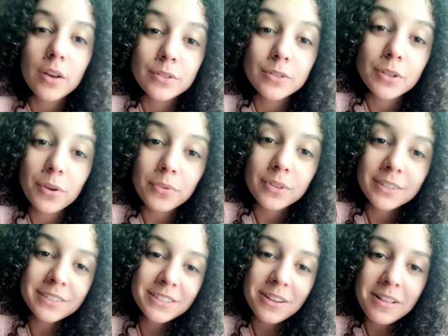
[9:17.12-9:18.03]
So
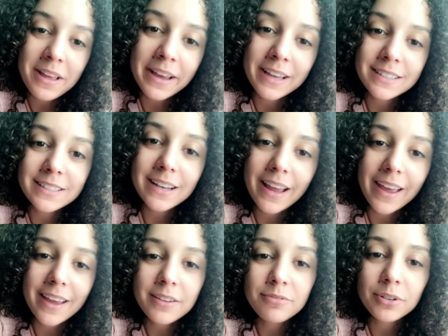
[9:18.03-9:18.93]
this is all I had
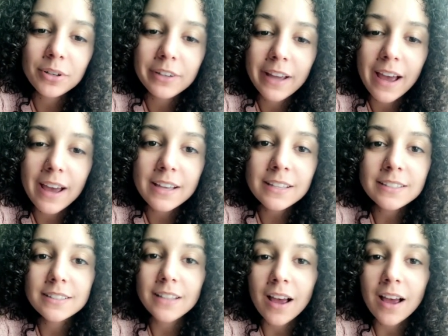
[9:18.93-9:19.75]
today for you guys.